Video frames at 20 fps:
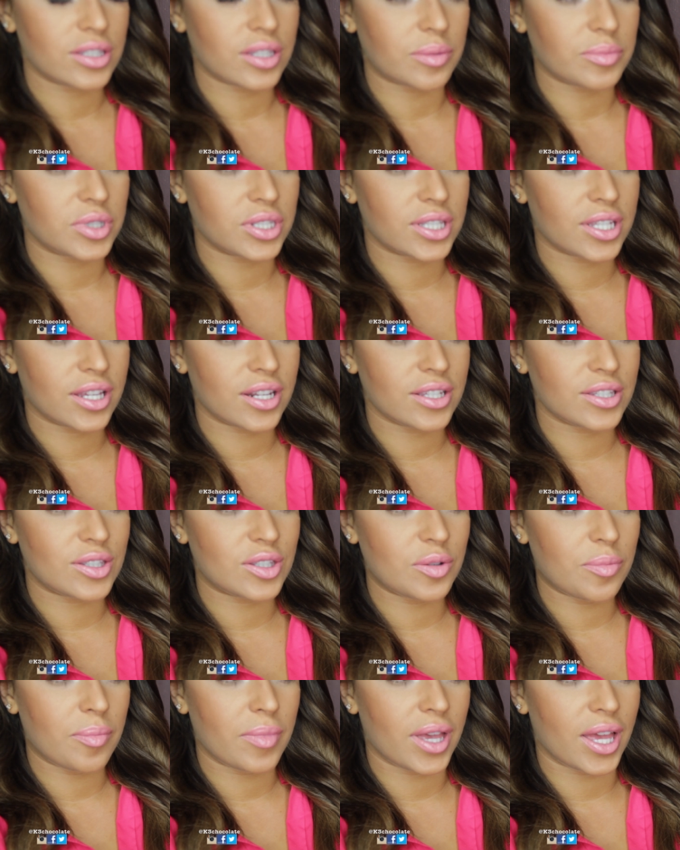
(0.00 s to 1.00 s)
So I'm just going to
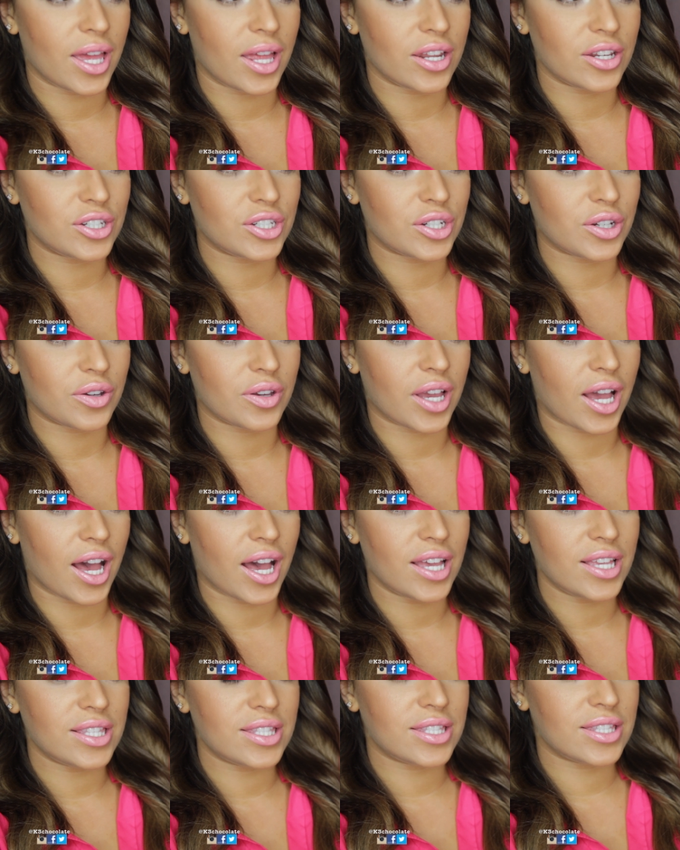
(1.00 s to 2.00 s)
zoom in and show you
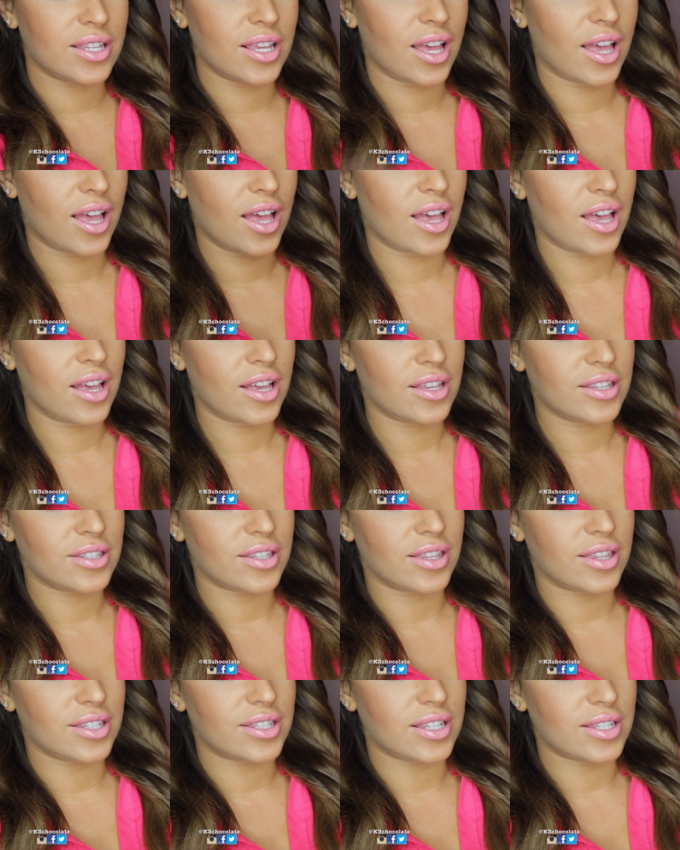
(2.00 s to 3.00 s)
guys.
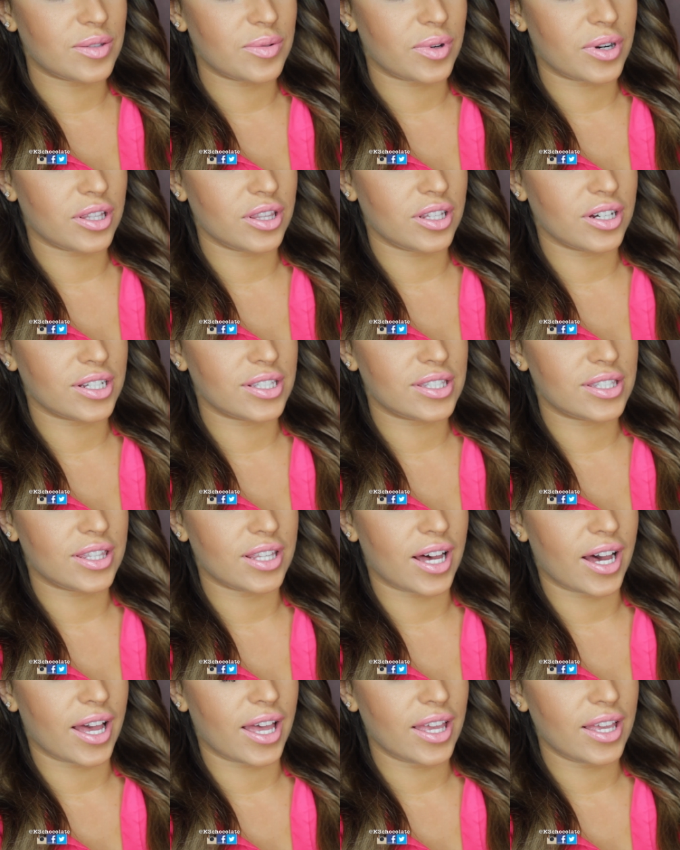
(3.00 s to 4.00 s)
So this is what it looks
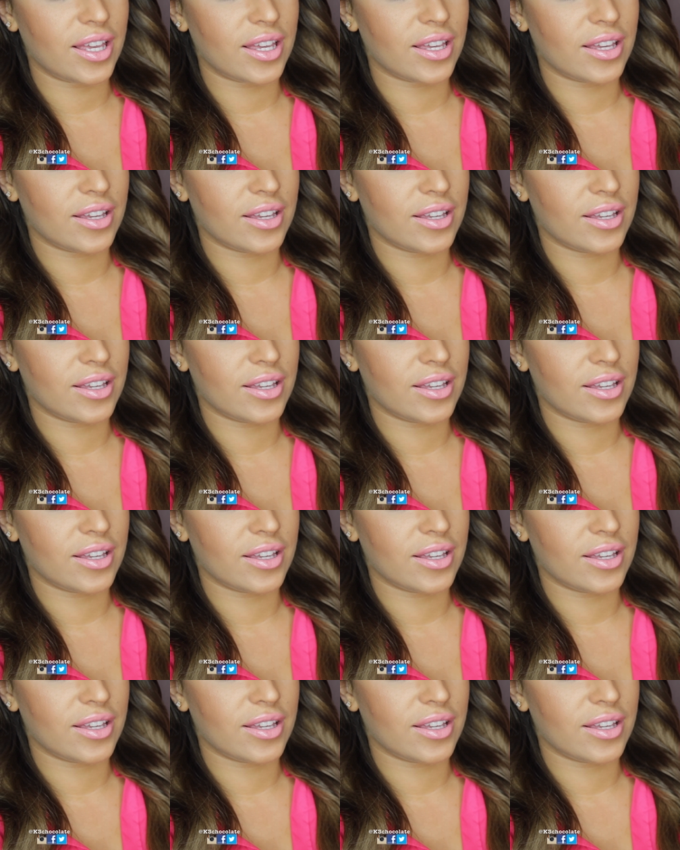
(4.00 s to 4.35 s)
like.